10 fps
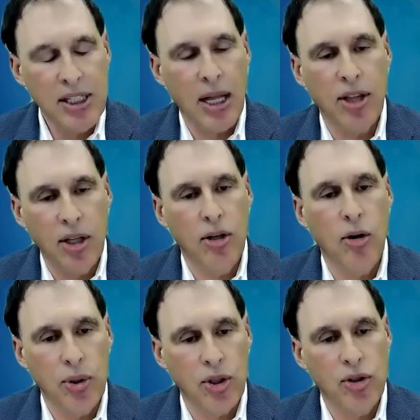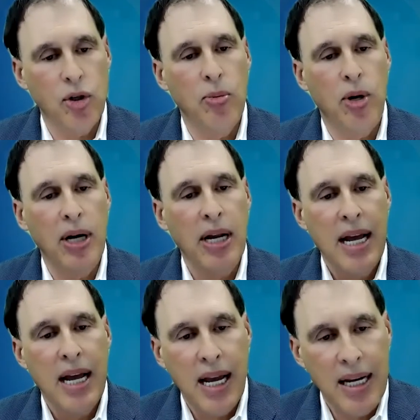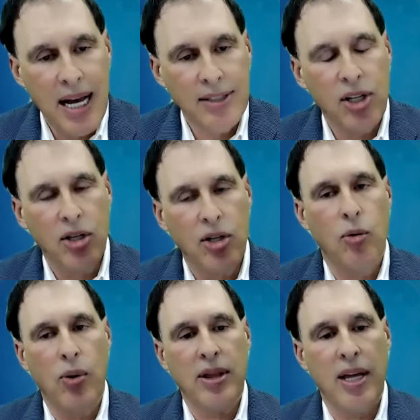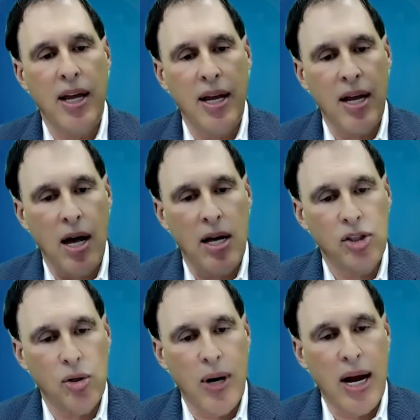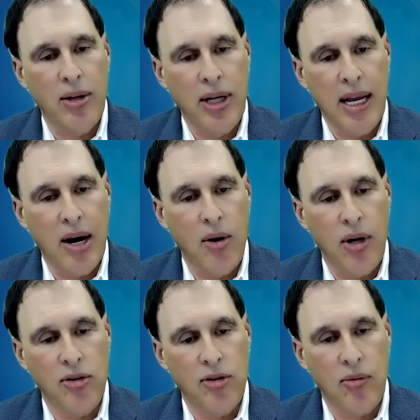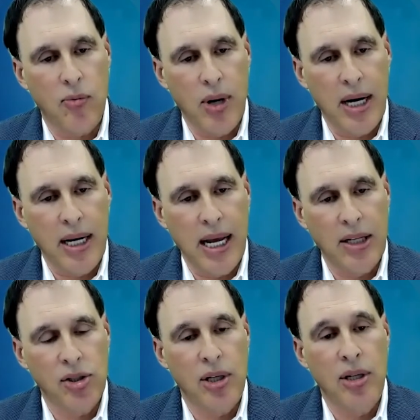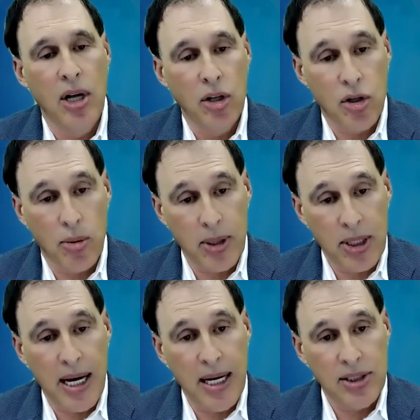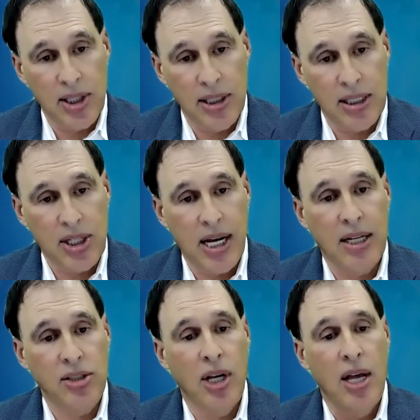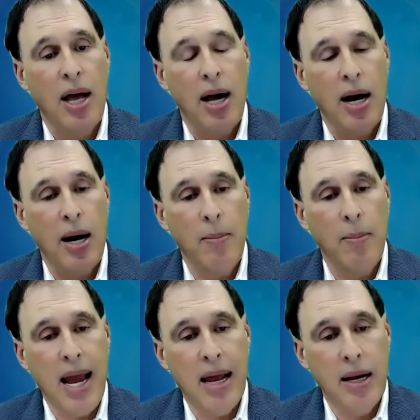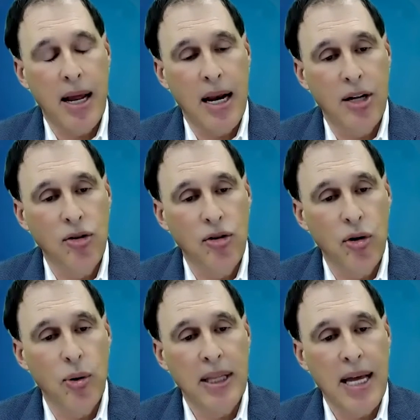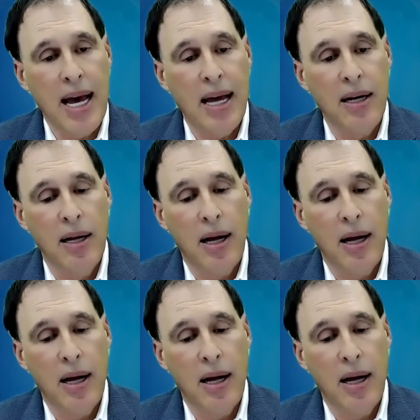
nothing to do with the tumor. It has to do with the surrounding areas of radiation, dermatitis in this case. And in doing that,